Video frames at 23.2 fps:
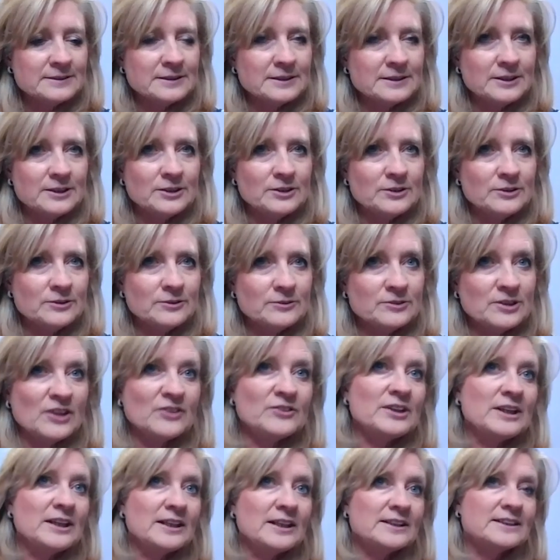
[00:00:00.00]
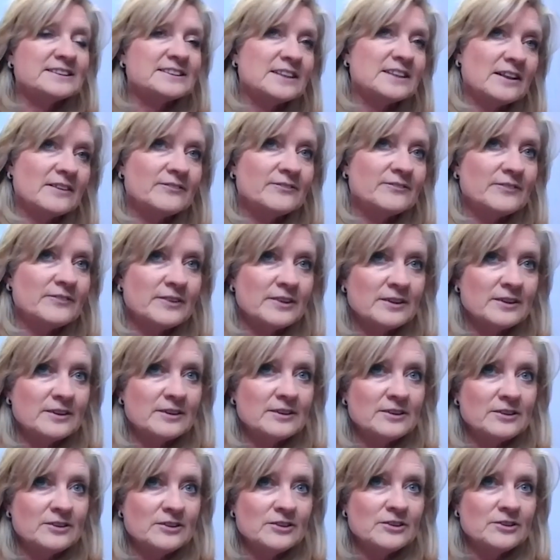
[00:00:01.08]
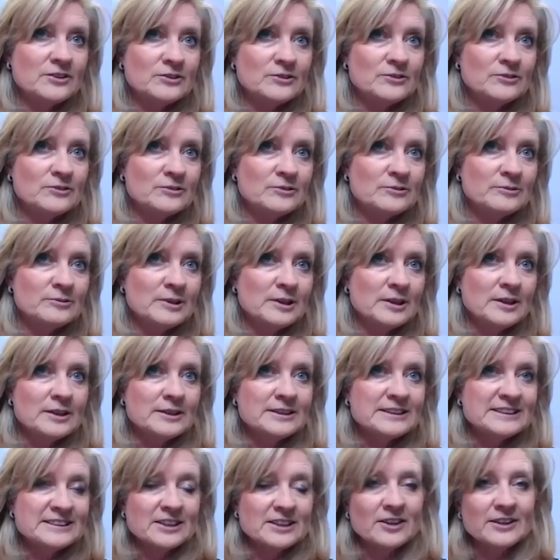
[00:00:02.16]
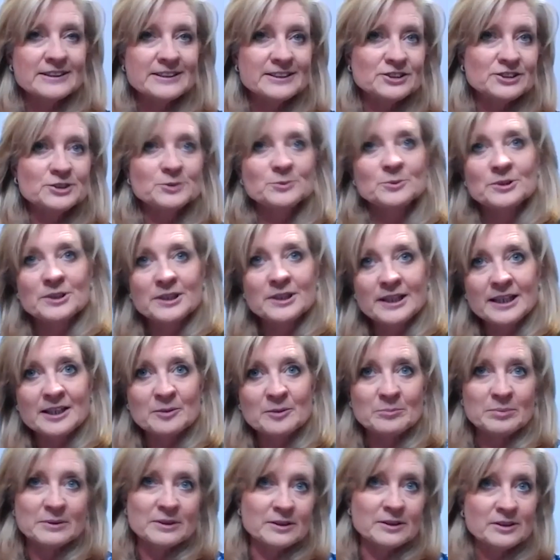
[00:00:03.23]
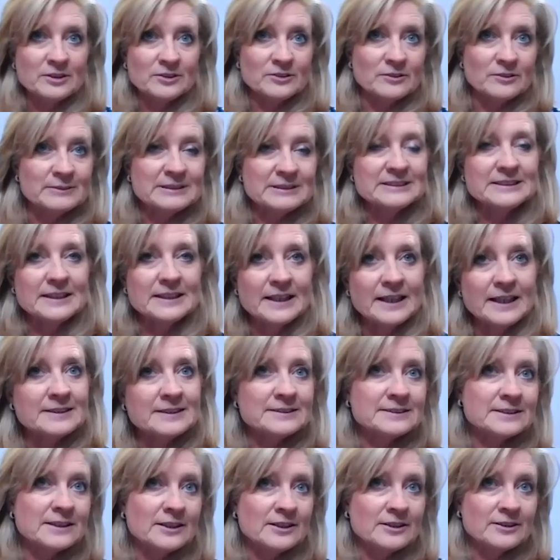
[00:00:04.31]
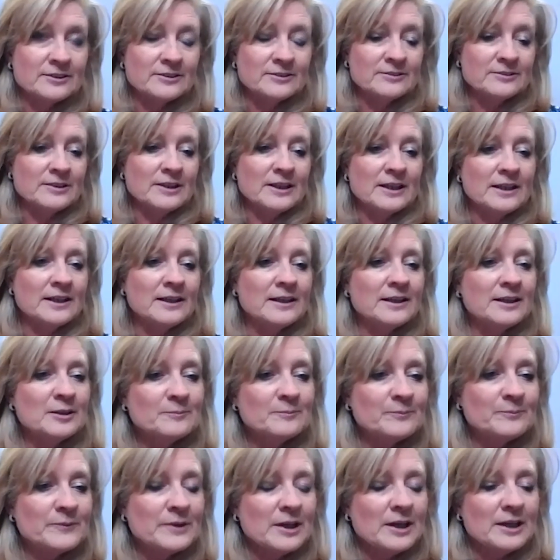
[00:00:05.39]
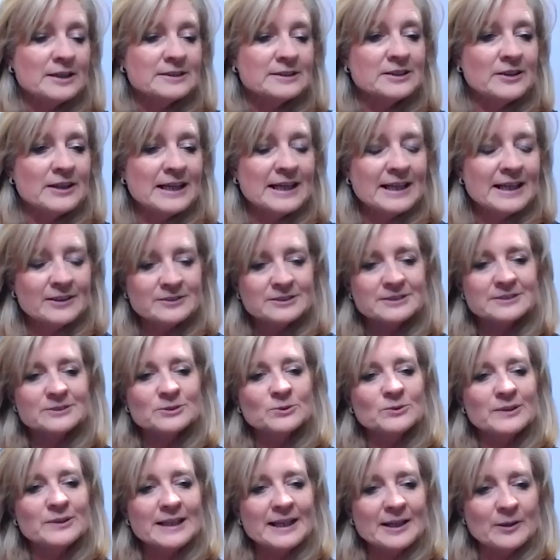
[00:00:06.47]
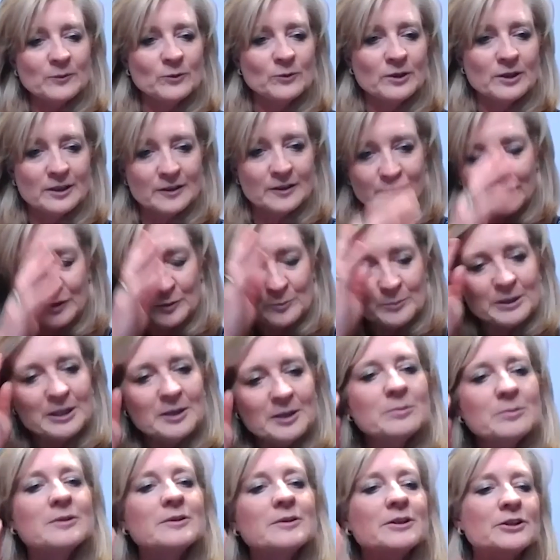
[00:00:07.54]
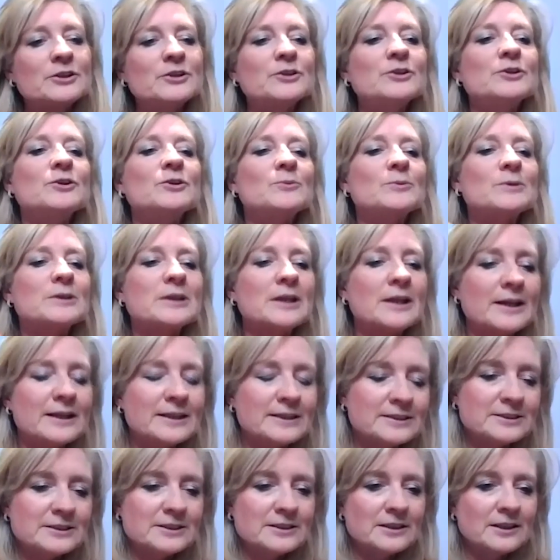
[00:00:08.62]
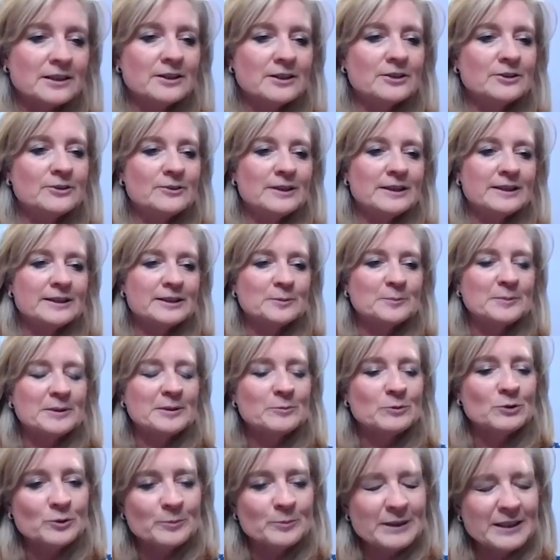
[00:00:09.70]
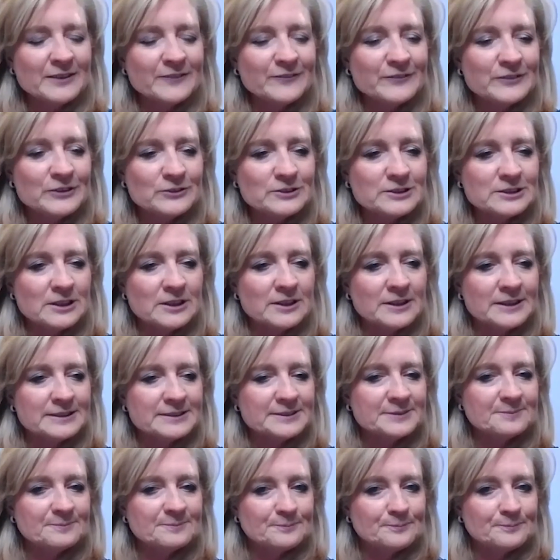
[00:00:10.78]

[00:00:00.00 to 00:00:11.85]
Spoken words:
you don't eat the stuff that you decided you wouldn't eat, but you're not missing it. So so how does all that work for the people who would like to know a little bit more about the food side?